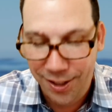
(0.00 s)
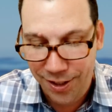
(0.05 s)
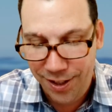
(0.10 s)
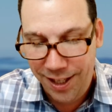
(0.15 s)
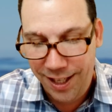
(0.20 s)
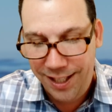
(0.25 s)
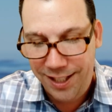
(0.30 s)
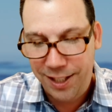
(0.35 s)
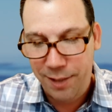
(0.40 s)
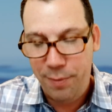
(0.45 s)
You'll
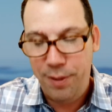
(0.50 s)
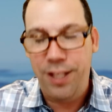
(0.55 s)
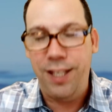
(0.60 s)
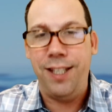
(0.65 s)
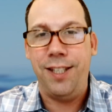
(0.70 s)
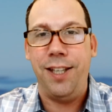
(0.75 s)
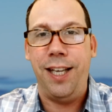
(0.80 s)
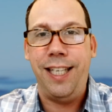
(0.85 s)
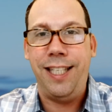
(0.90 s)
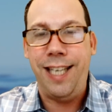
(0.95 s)
like some of
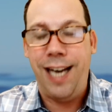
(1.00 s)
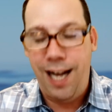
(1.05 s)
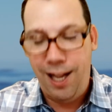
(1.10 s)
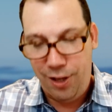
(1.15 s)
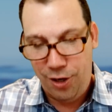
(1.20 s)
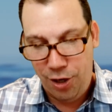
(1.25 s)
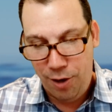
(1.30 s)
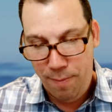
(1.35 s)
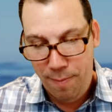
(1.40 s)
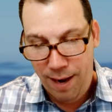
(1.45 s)
these like
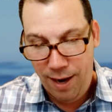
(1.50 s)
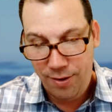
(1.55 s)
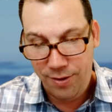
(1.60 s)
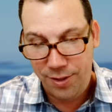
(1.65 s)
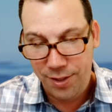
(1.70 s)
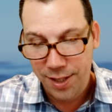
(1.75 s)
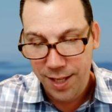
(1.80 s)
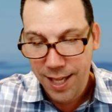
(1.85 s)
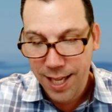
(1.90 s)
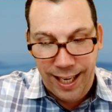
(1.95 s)
dollar
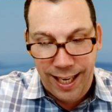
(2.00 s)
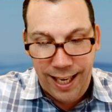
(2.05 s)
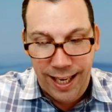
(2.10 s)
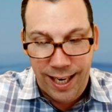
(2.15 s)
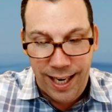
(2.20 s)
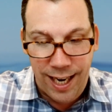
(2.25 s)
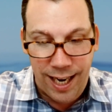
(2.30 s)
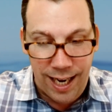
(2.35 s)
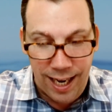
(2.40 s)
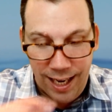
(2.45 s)
amounts.
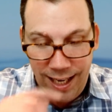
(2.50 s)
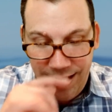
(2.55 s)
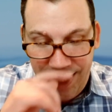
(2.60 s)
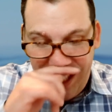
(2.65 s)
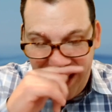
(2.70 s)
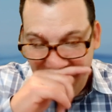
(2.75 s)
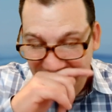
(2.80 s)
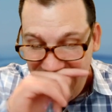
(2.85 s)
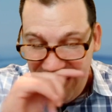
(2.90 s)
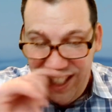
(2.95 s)
In uh,
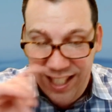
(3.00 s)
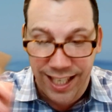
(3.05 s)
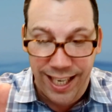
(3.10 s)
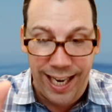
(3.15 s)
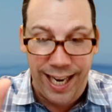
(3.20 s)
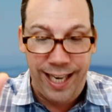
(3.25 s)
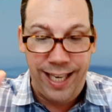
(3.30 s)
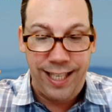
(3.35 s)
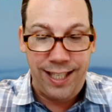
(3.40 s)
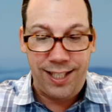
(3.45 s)

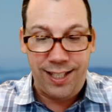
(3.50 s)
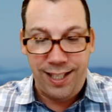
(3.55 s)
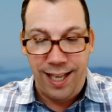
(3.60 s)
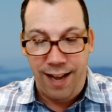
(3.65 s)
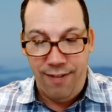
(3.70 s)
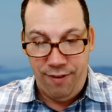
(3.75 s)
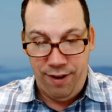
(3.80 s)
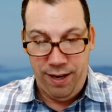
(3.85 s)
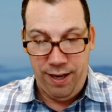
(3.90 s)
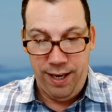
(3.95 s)

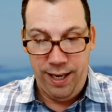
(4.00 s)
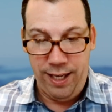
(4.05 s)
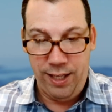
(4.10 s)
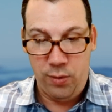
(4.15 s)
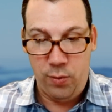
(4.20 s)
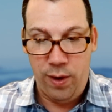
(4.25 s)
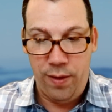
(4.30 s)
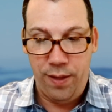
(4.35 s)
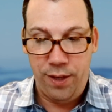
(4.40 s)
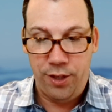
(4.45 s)
1787 is
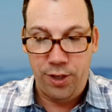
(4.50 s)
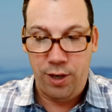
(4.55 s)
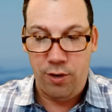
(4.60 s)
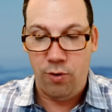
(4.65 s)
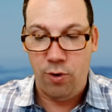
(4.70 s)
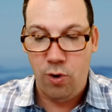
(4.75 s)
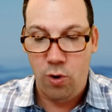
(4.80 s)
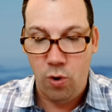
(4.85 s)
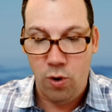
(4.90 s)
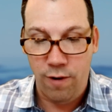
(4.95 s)
when the
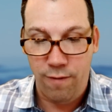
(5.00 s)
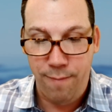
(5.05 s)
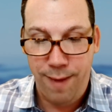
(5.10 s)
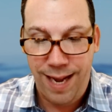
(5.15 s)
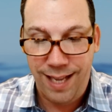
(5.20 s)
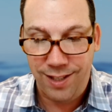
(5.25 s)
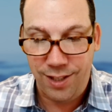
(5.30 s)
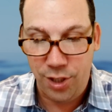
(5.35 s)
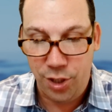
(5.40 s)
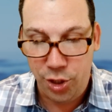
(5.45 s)
General Court of
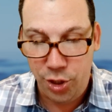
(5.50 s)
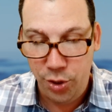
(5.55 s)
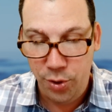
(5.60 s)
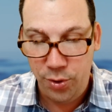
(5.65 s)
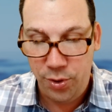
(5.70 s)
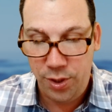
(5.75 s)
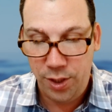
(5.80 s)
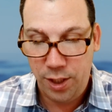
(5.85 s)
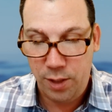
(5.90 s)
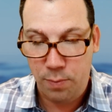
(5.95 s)
Massachusetts
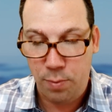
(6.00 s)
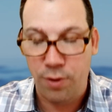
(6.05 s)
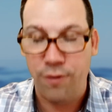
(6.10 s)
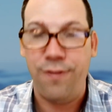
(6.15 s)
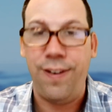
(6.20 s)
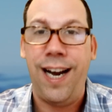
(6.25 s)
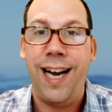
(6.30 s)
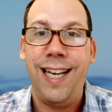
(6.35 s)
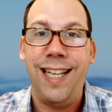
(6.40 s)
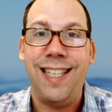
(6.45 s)
Massachusetts
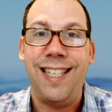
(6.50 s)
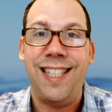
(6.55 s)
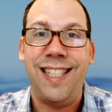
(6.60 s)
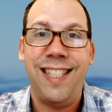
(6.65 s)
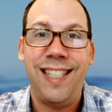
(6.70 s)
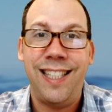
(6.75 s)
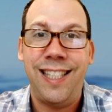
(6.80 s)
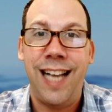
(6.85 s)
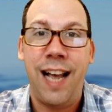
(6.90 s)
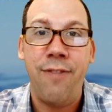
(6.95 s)
provided
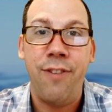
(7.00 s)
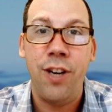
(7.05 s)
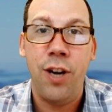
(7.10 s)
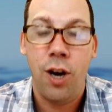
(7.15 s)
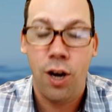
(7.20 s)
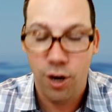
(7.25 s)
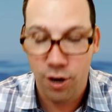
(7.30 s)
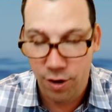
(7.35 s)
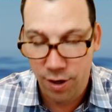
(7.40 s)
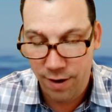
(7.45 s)

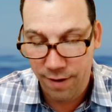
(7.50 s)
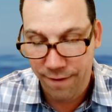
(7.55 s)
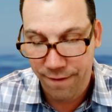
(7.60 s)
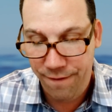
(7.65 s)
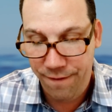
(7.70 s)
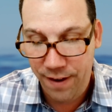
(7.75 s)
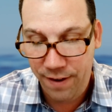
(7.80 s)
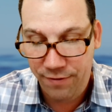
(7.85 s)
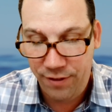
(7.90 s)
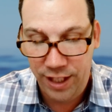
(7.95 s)

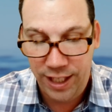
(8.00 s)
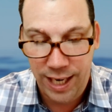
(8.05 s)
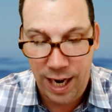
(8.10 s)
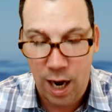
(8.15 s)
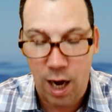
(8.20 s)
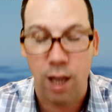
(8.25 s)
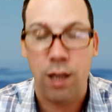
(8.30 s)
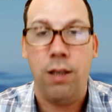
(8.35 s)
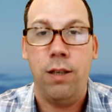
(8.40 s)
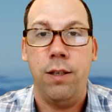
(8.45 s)

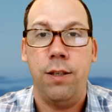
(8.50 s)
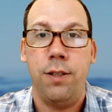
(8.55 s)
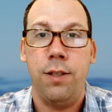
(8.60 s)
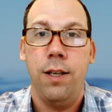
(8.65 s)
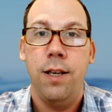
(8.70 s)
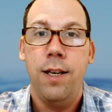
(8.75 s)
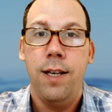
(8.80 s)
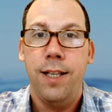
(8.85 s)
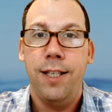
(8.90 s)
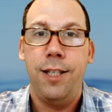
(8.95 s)
$750
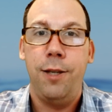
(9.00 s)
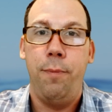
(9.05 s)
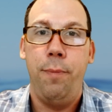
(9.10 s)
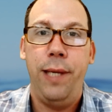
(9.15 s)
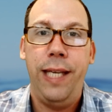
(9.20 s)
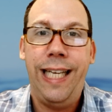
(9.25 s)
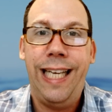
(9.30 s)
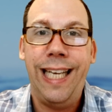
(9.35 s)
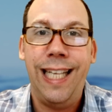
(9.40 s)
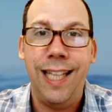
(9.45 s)
to
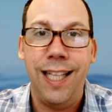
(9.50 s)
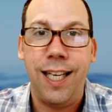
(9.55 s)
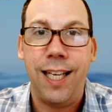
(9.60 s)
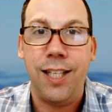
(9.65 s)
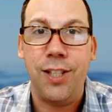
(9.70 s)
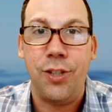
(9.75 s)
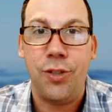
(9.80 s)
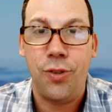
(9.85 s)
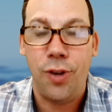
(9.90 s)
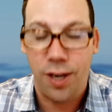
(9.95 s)
begin the
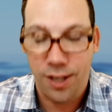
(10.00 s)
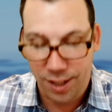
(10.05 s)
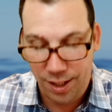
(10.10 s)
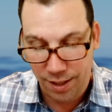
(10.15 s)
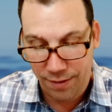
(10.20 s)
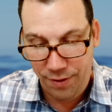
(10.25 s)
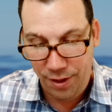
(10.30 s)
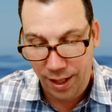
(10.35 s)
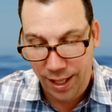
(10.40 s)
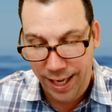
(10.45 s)
construction
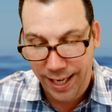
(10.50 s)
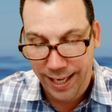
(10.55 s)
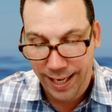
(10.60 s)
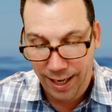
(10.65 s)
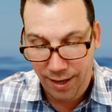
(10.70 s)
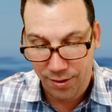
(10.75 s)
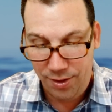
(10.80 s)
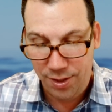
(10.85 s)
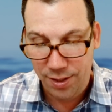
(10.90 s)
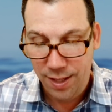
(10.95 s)
of the
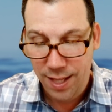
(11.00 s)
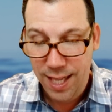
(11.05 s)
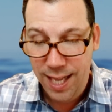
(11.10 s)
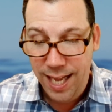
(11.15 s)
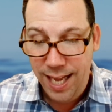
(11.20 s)
lighthouse.